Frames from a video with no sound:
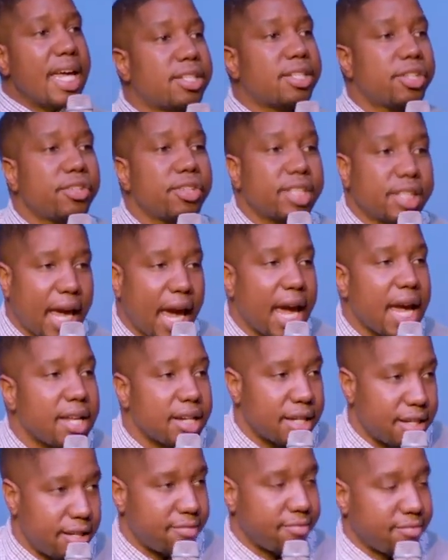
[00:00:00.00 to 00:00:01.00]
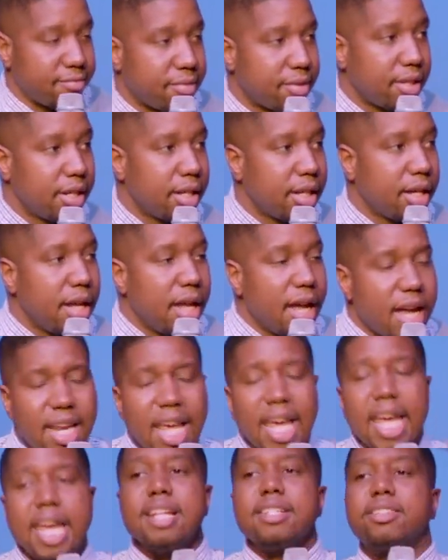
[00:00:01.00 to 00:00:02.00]
entered Canaan,
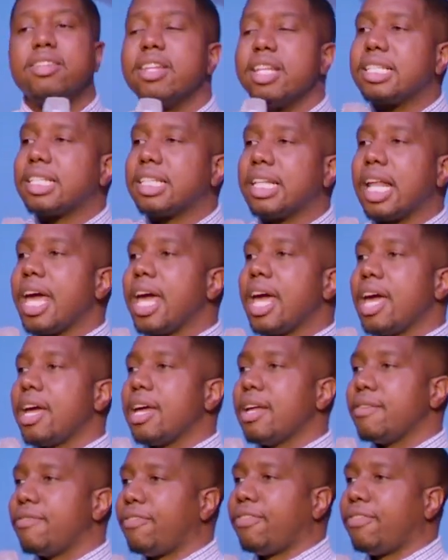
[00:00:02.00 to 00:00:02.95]
and they enter this land